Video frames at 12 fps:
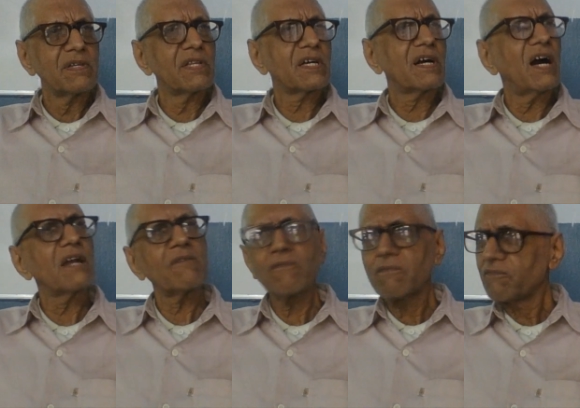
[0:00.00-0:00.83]
the
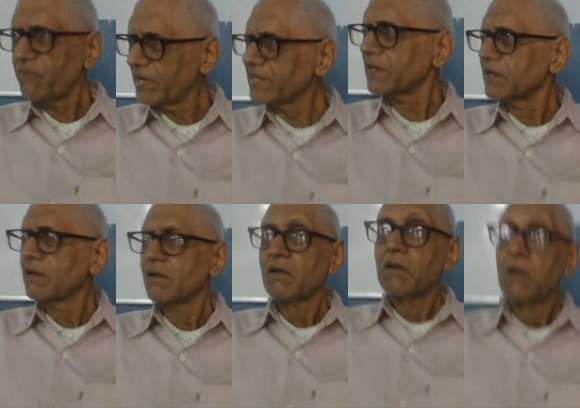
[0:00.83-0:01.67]
car, fine.
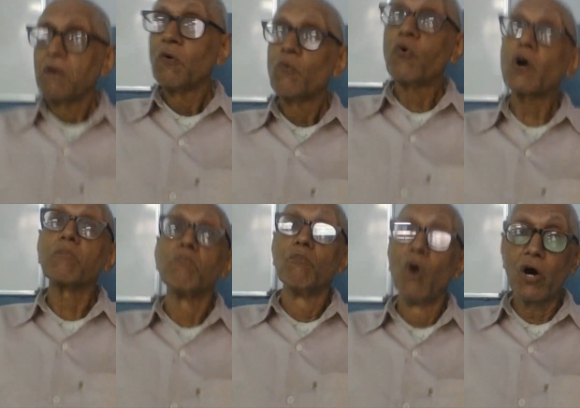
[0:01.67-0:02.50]
For
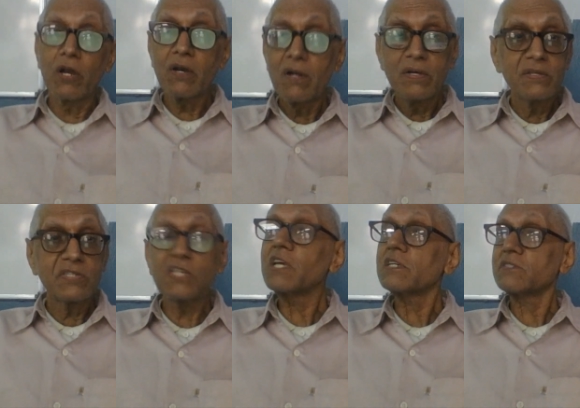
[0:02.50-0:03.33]
more
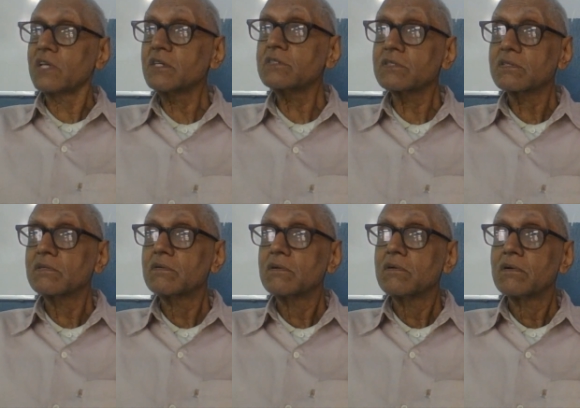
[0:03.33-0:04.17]
serious things,
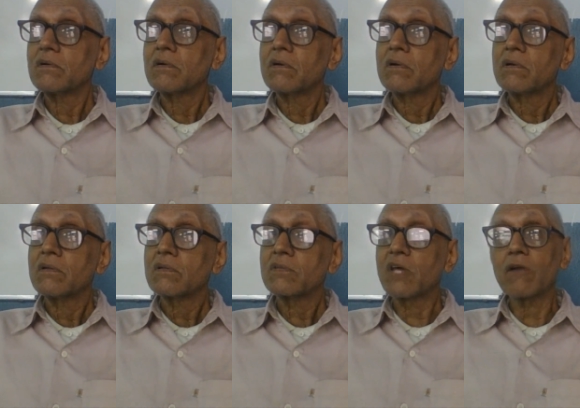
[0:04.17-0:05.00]

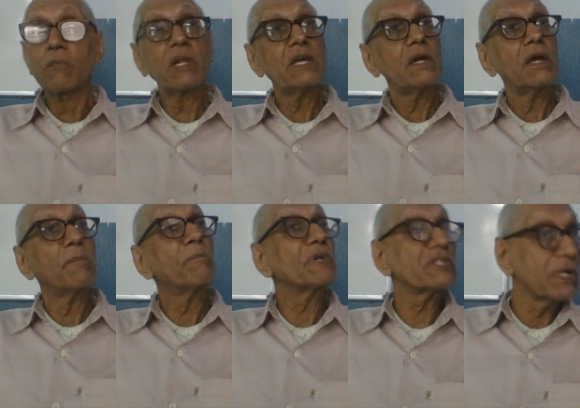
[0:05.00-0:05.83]
there will be
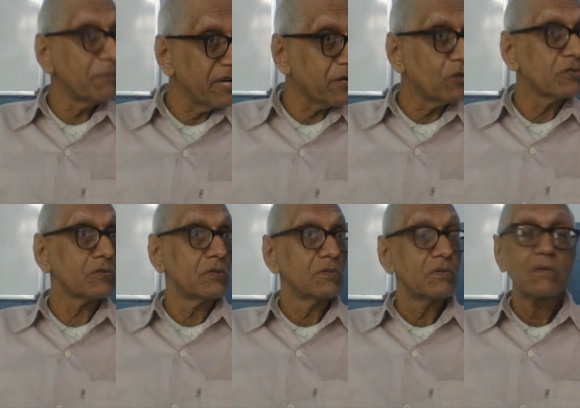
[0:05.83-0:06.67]
imprisonment also.
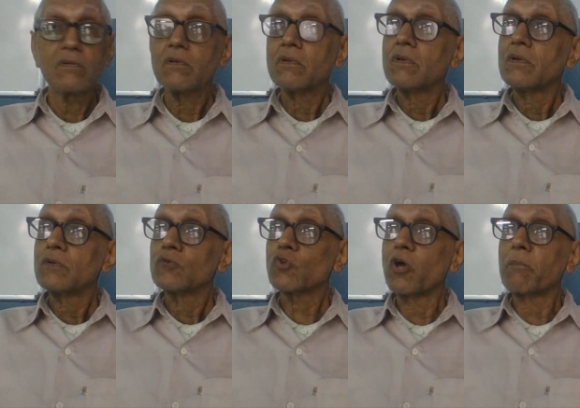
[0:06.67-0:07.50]

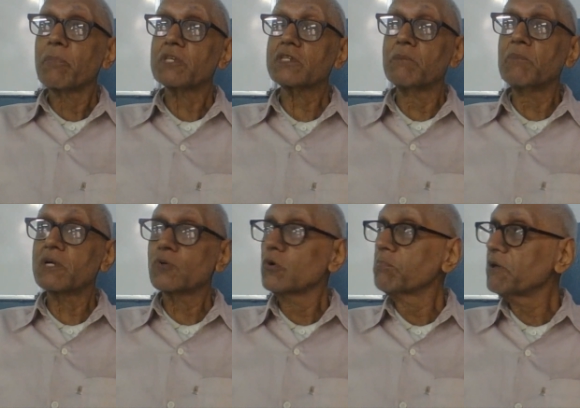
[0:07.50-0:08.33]
So
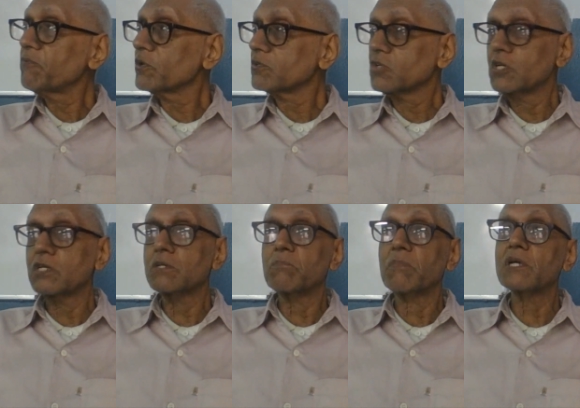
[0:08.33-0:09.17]
imprisonment could be for
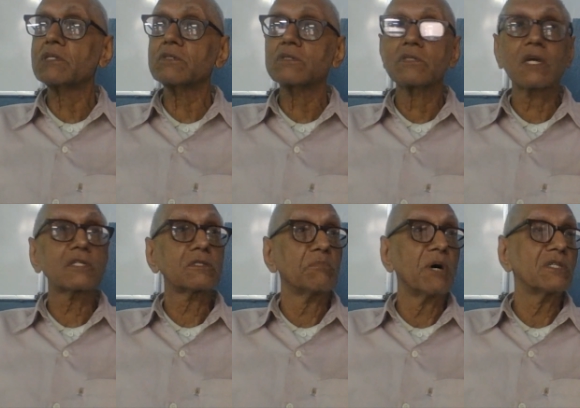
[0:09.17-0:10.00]
3 months,
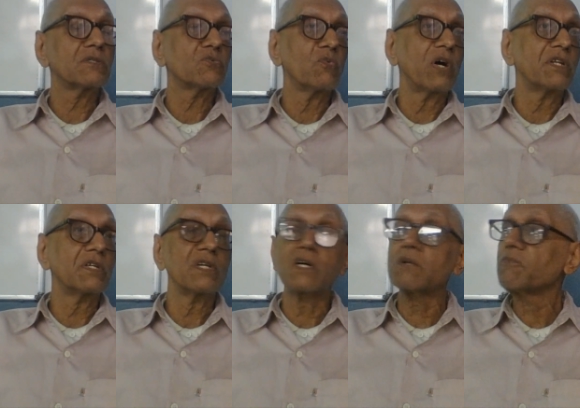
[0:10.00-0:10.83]
6 months, 1
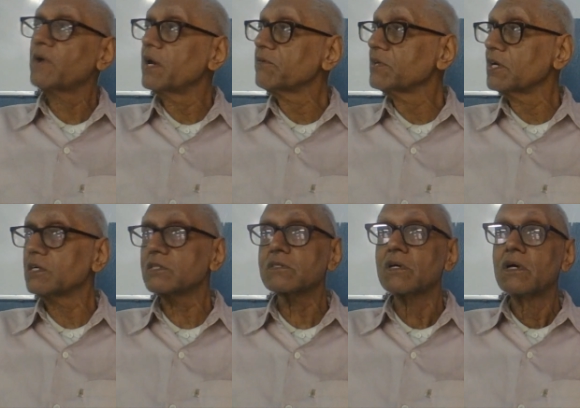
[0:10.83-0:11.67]
year, 5
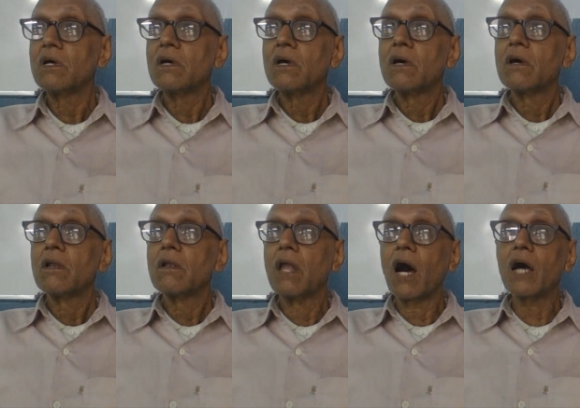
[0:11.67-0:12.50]
years.
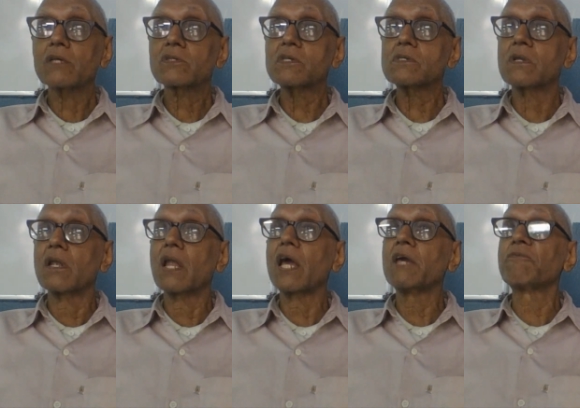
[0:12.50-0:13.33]
Last is
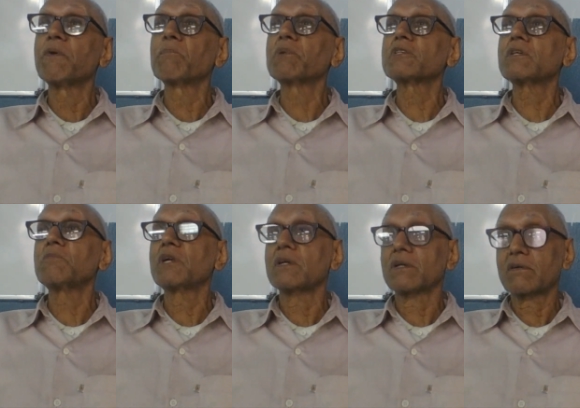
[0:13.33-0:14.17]
life
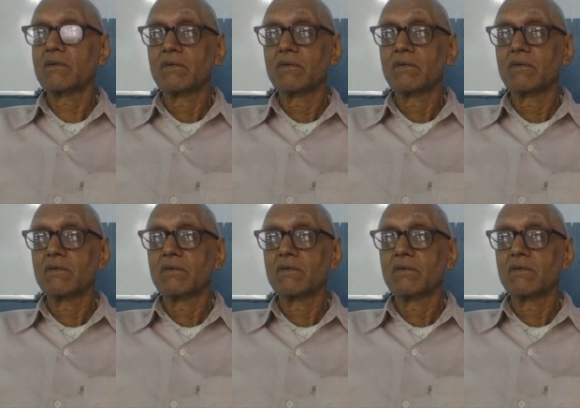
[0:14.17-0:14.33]
imprisonment.